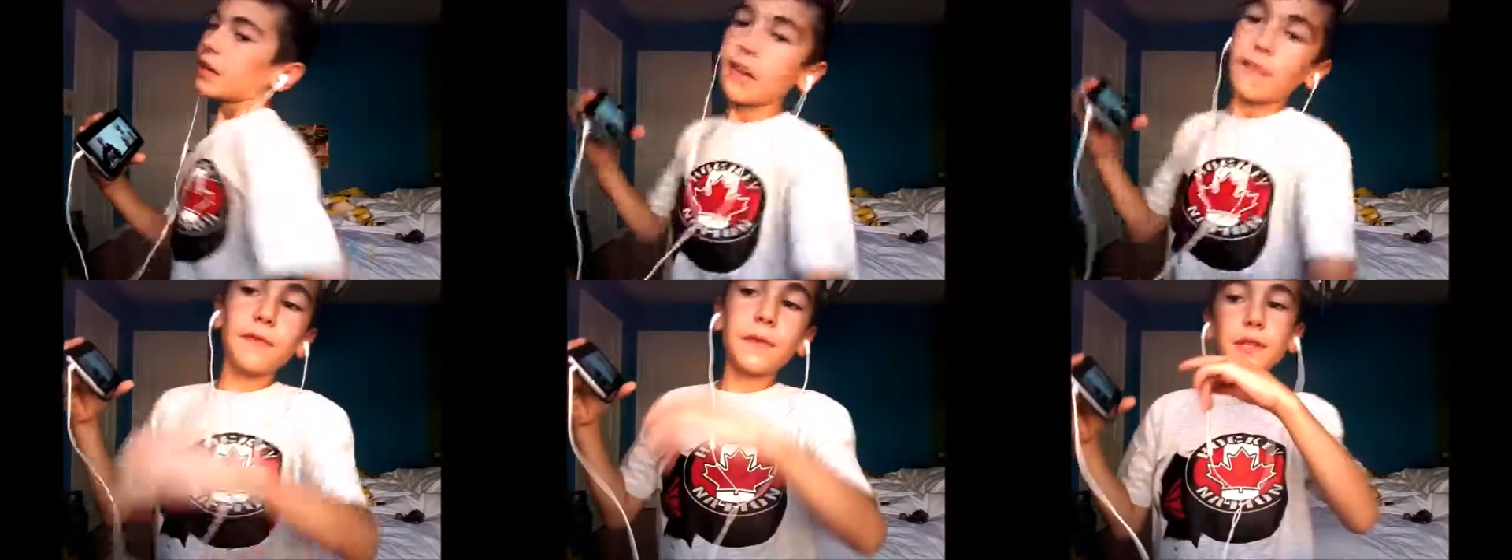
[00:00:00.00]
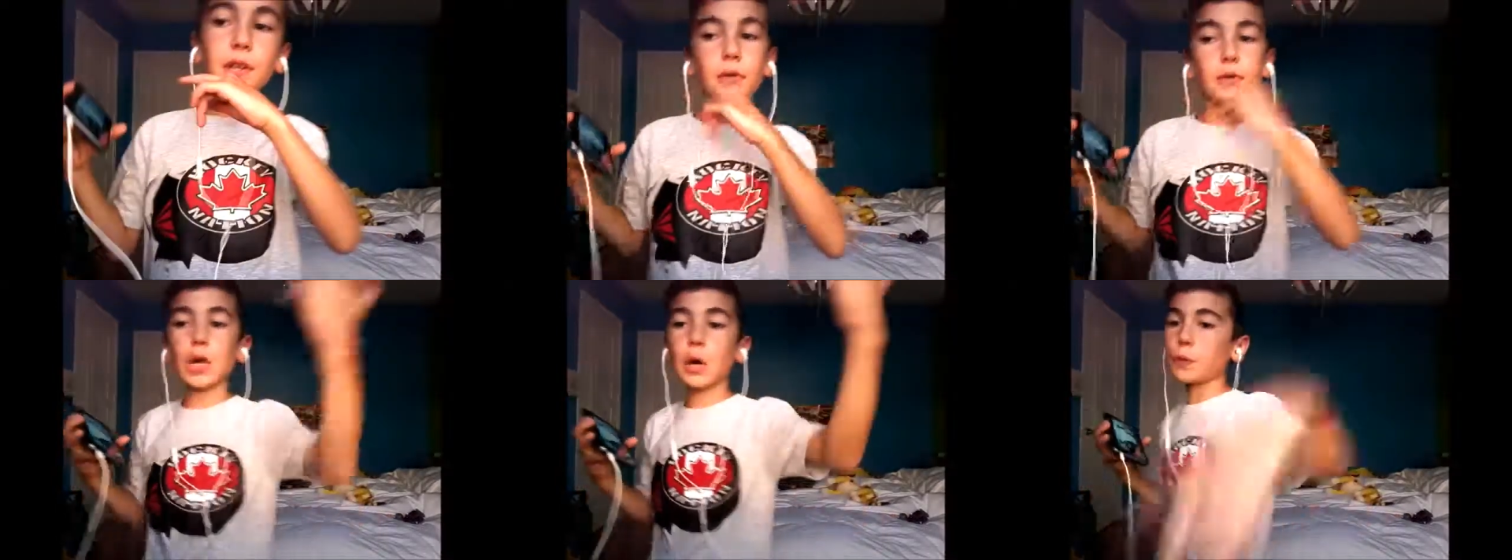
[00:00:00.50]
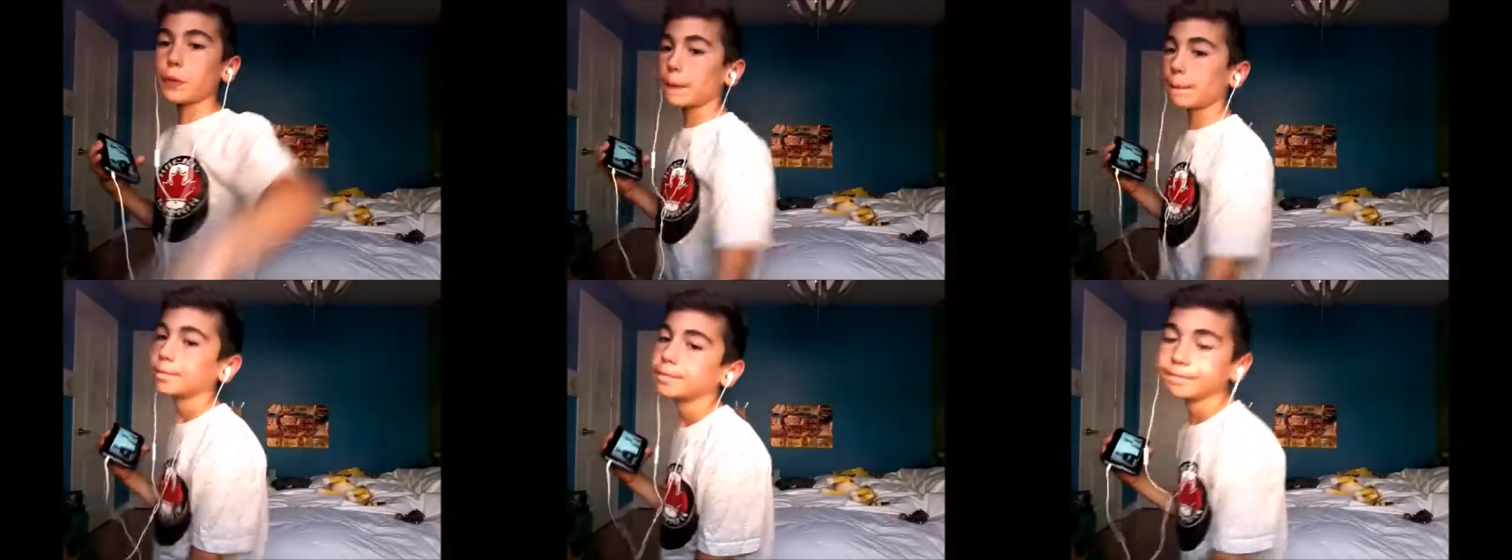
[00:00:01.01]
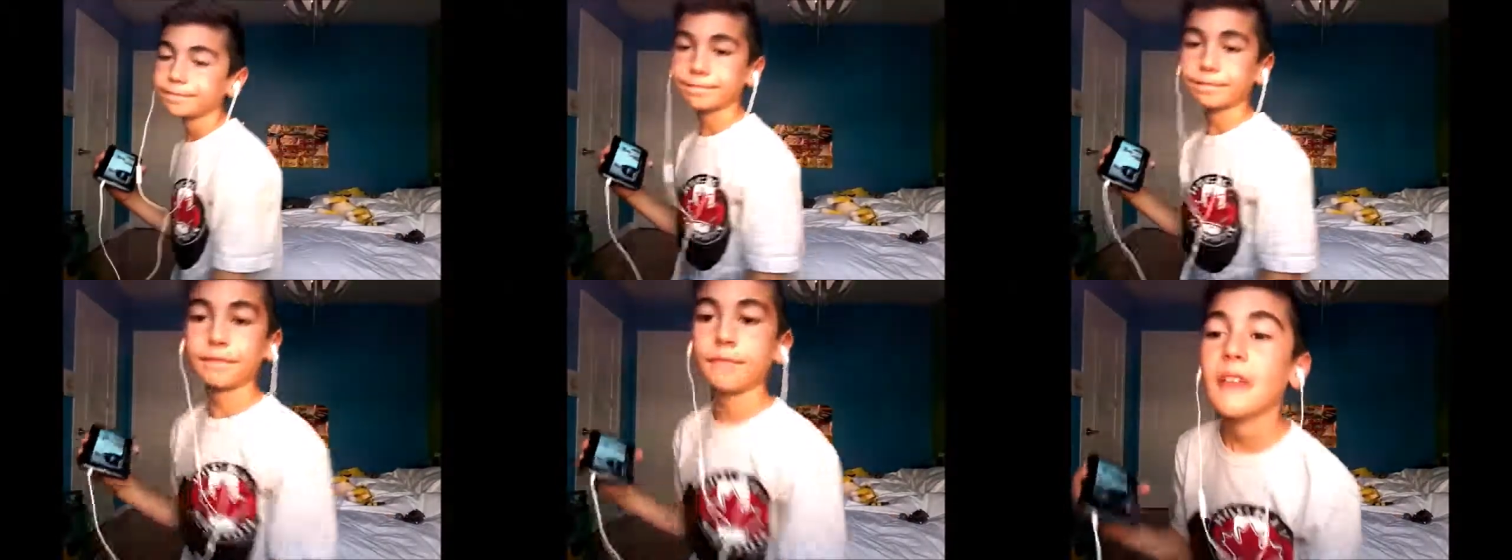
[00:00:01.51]
If you don't know them,
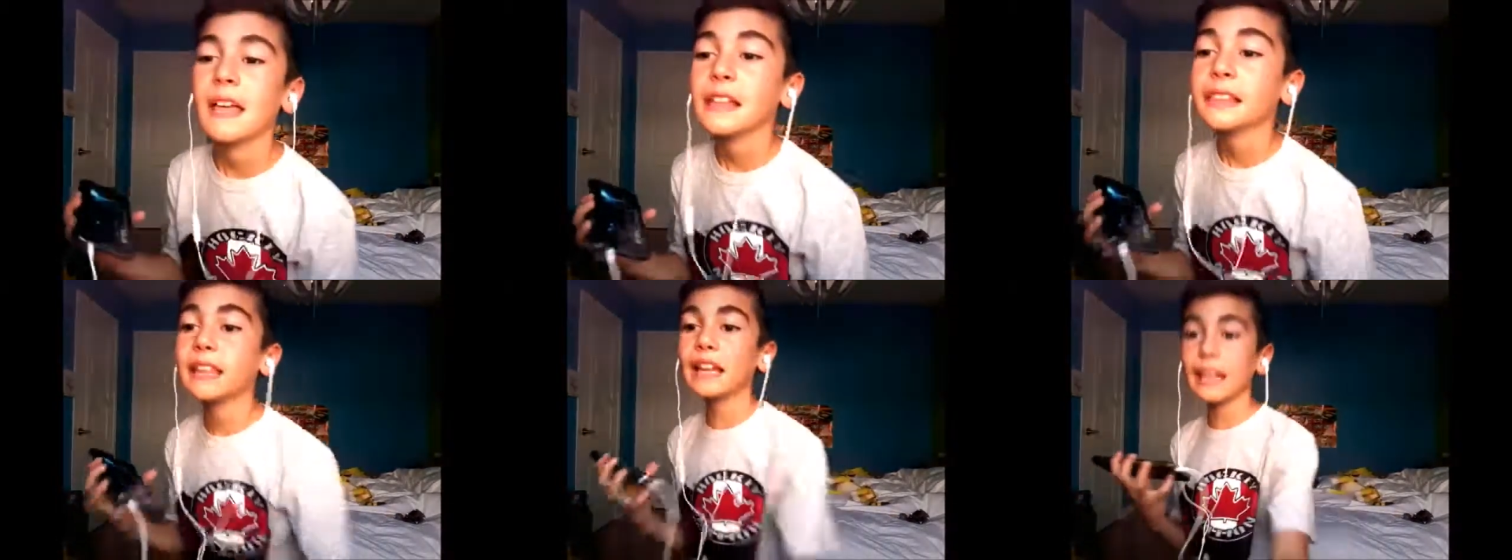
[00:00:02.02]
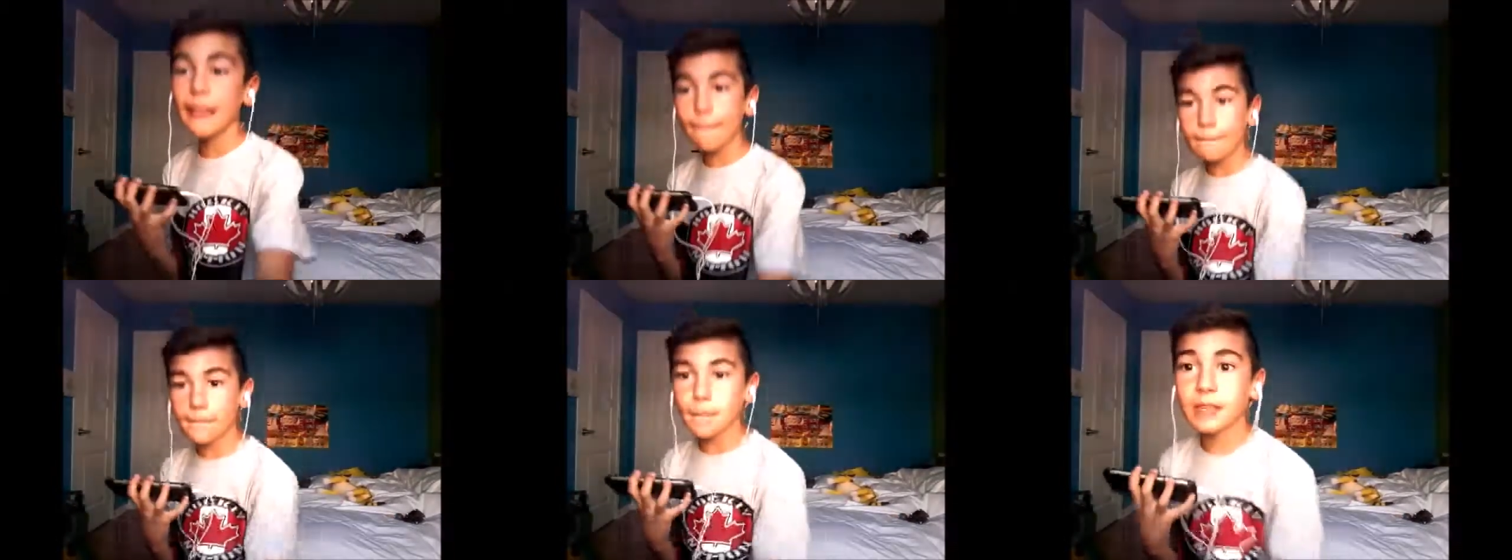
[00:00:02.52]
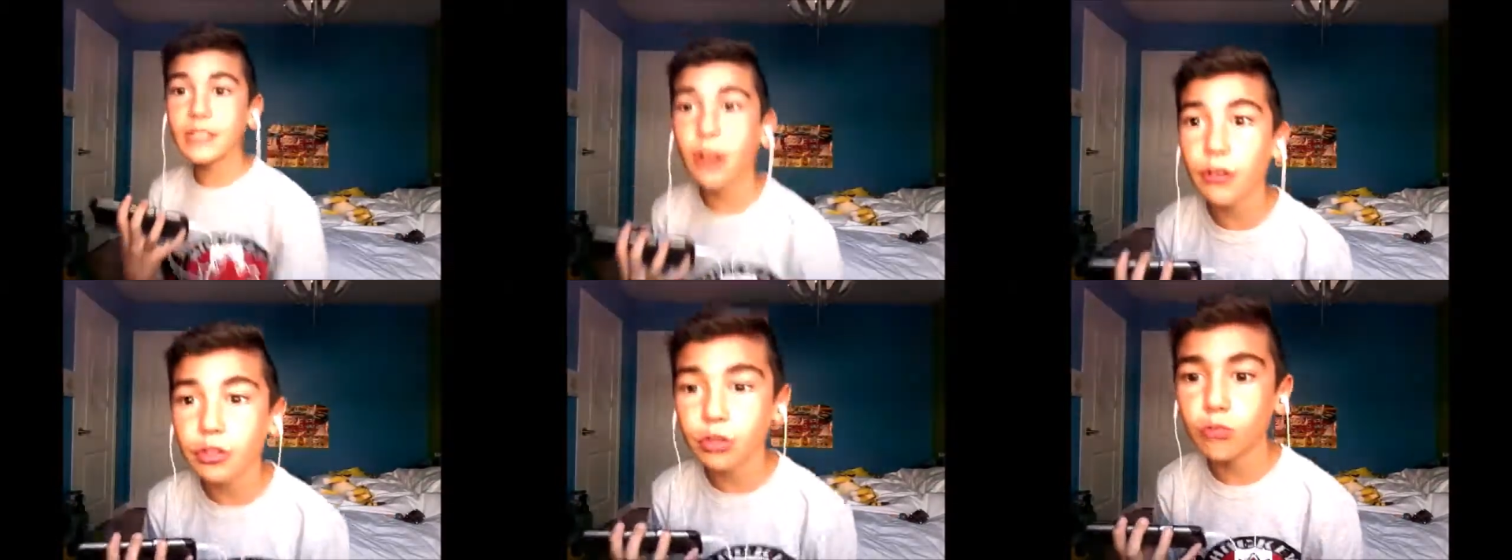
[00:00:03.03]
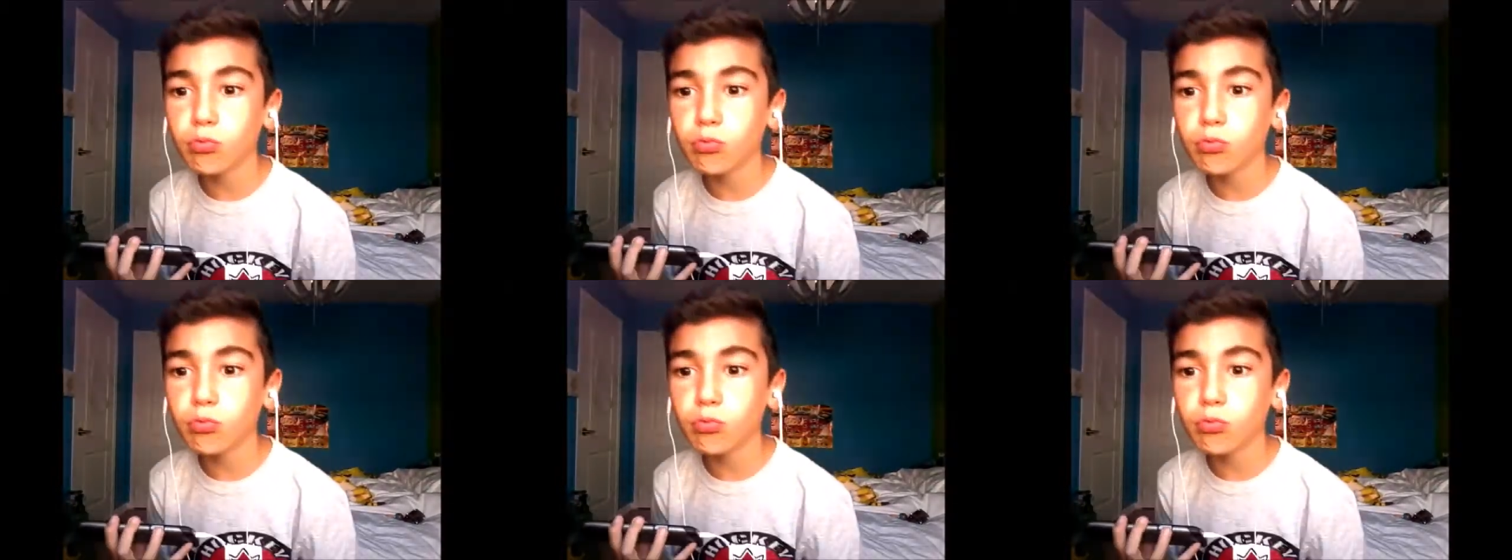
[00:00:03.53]
then let me tell you